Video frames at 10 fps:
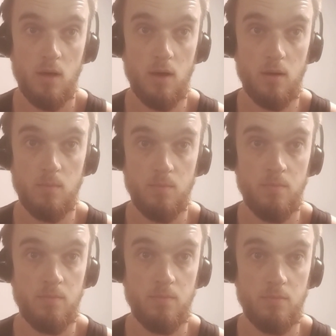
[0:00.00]

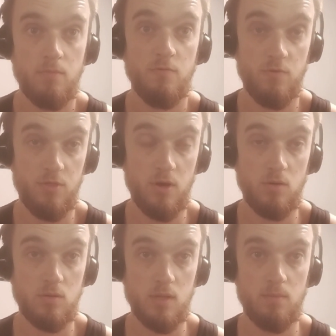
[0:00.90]
for
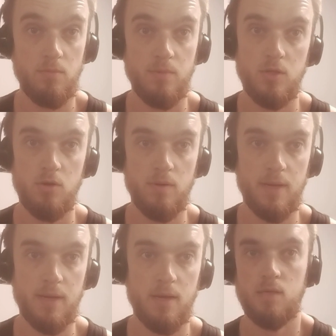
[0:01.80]
those I'm going to be
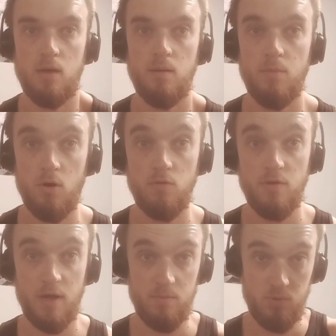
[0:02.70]
doing some
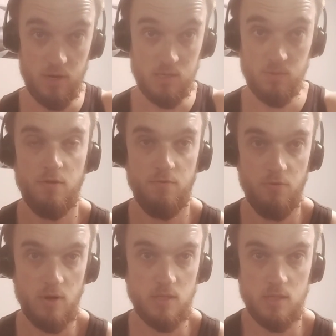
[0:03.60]
overhead press for the
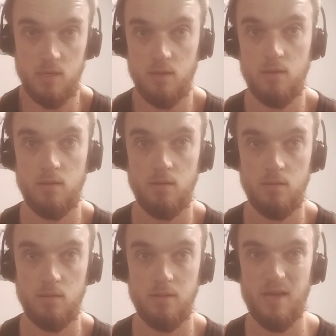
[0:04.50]
front,
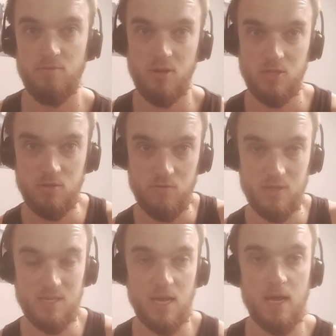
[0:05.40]
lat raises for the
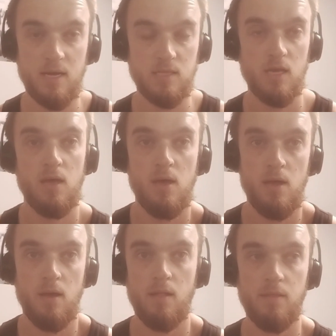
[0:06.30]
sides,
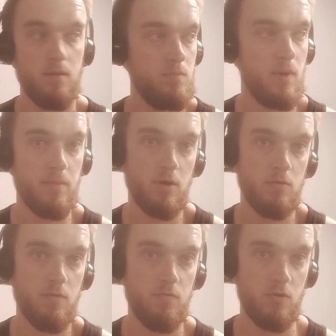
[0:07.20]
and then probably a
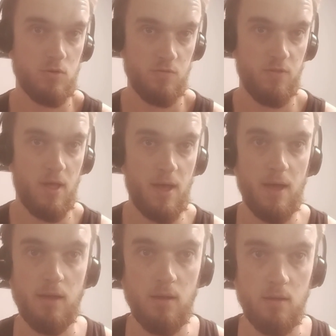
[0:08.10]
reverse
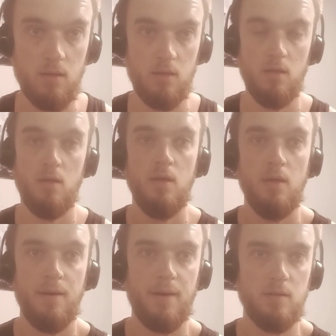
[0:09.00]
fly
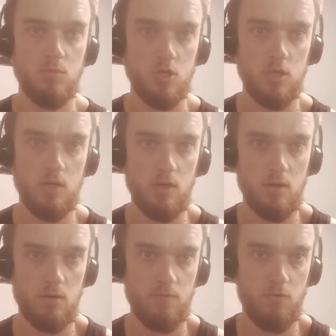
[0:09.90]
on a
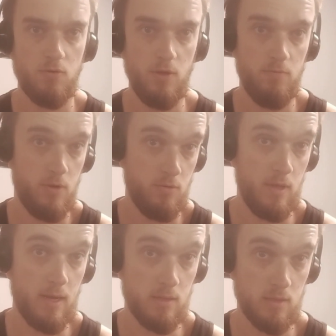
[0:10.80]
machine for the rear
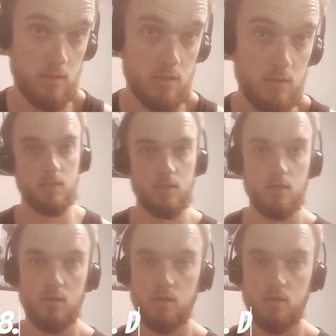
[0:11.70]
delts. Let's